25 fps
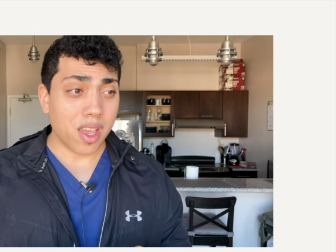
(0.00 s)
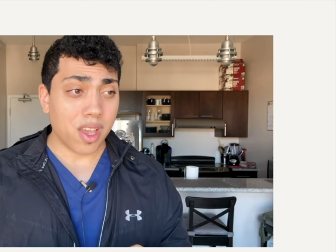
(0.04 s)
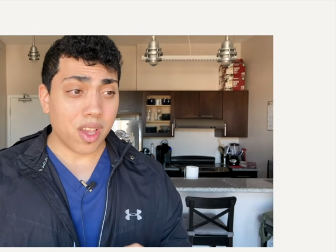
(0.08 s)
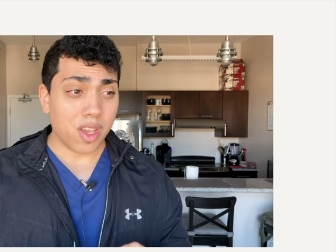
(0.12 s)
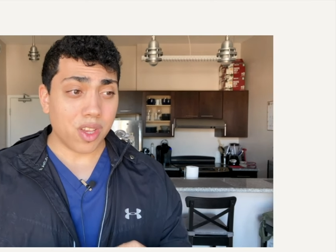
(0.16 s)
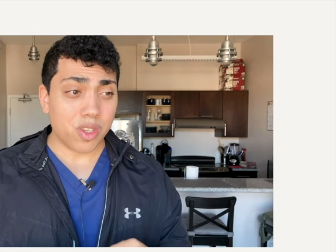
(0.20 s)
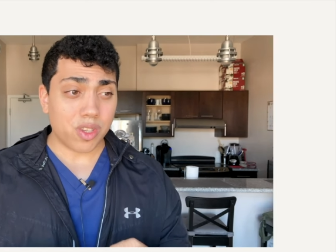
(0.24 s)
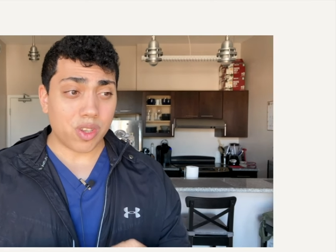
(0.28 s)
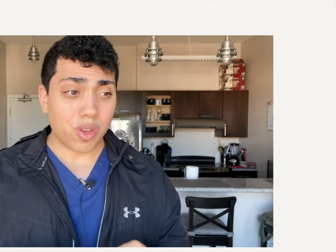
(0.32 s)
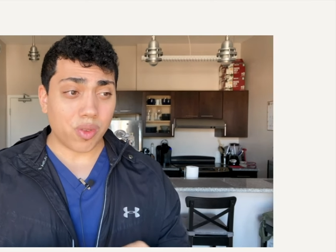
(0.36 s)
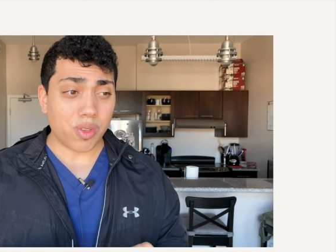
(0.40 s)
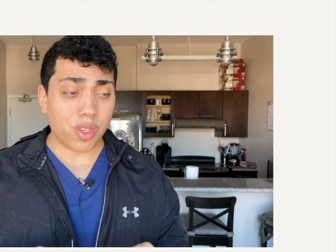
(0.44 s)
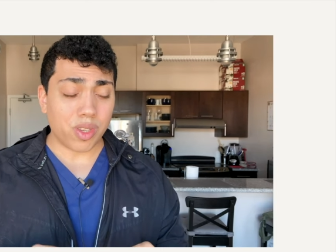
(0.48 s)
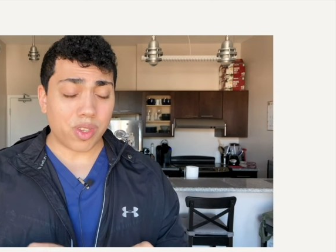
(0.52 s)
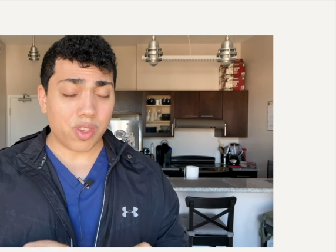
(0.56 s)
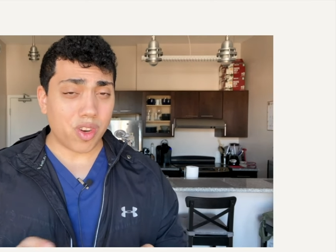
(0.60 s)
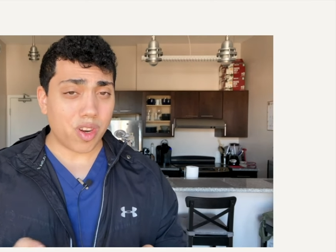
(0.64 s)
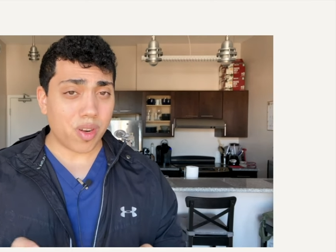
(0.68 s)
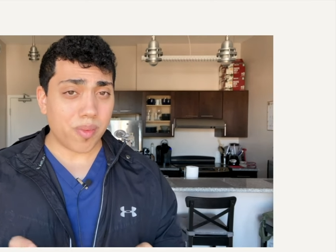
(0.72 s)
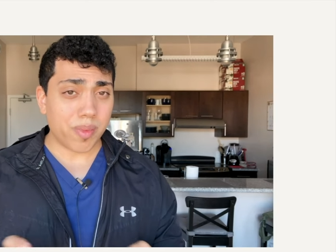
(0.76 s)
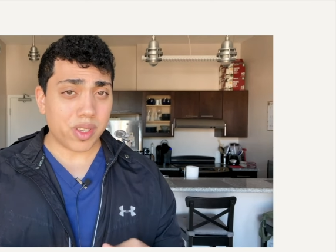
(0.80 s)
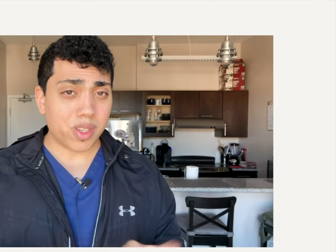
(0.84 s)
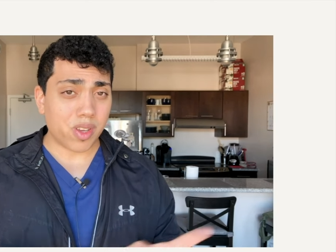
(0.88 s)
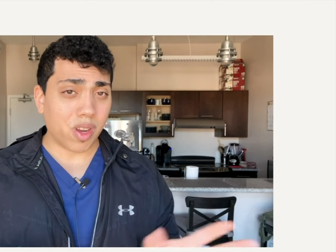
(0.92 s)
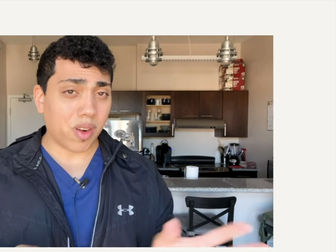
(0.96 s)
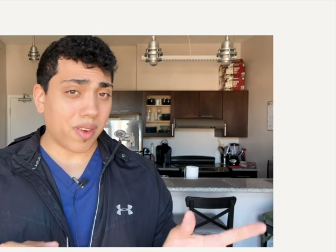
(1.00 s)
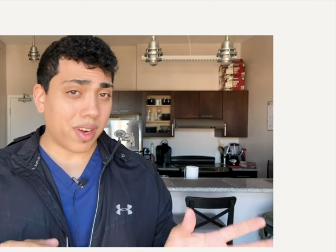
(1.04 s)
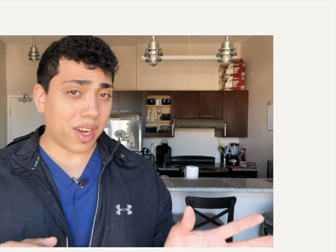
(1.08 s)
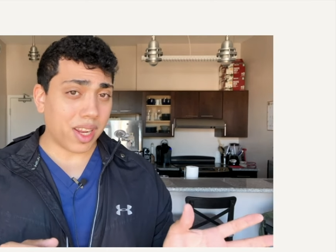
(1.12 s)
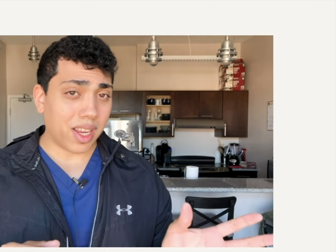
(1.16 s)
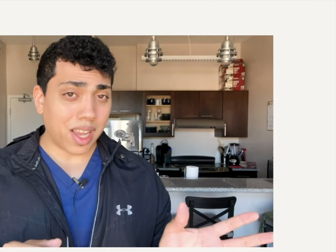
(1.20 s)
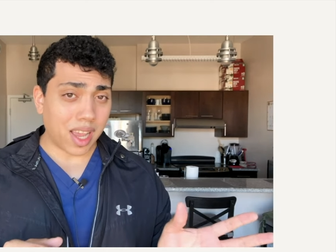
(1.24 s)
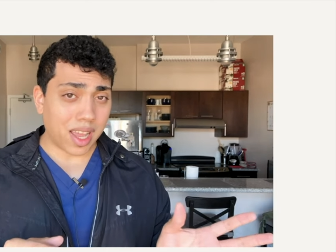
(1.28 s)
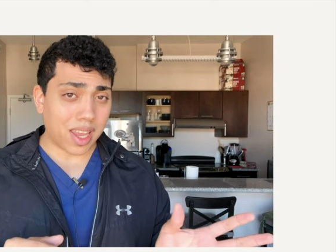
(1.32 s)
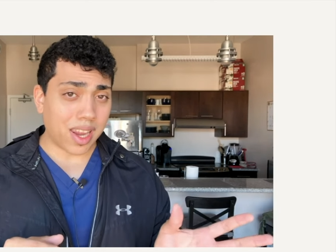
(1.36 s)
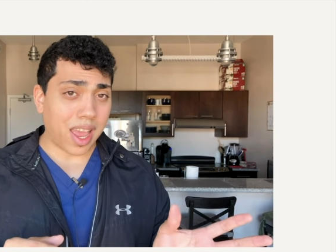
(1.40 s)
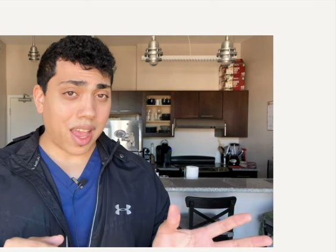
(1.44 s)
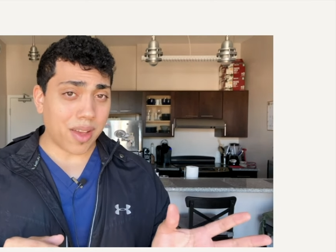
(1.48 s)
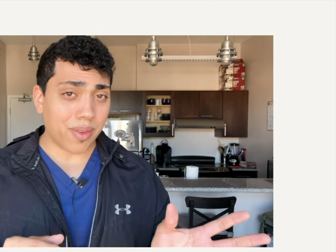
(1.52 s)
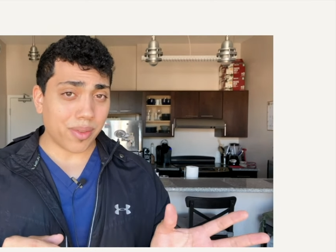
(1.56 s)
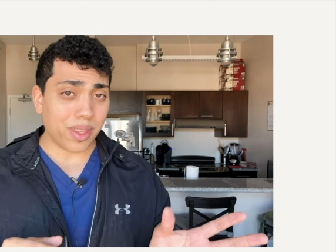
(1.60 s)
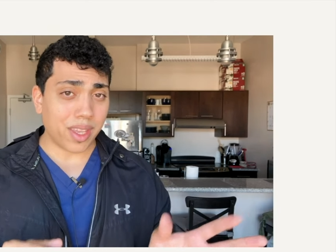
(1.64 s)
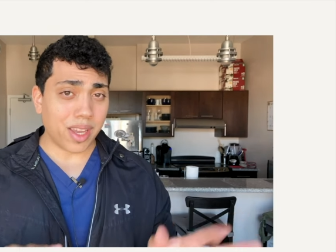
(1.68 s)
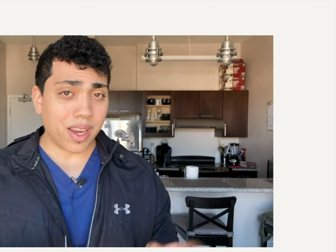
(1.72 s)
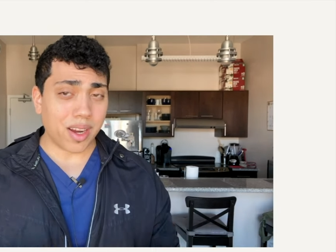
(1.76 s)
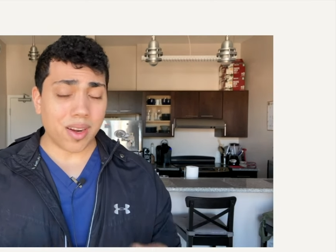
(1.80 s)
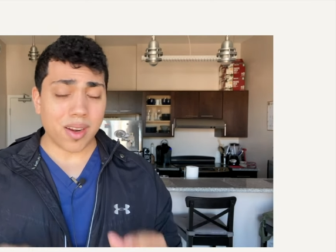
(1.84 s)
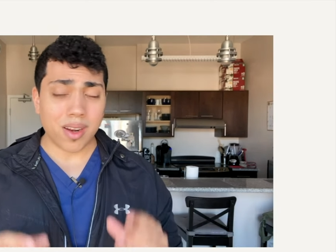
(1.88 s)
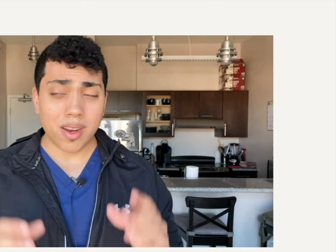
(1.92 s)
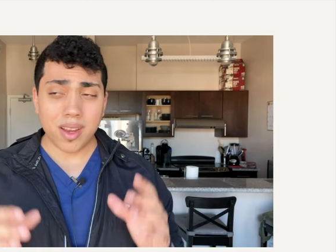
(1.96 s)
So the term is already kind of out
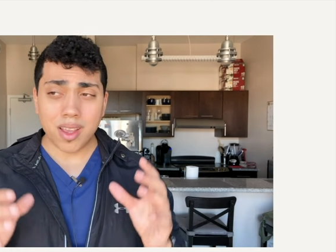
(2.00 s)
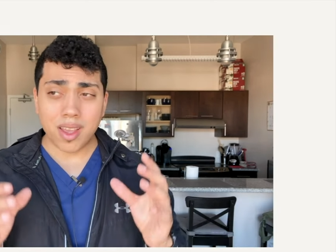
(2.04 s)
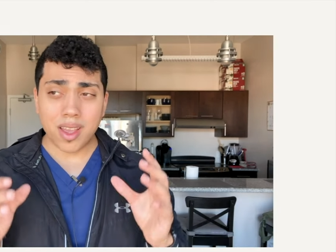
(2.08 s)
there.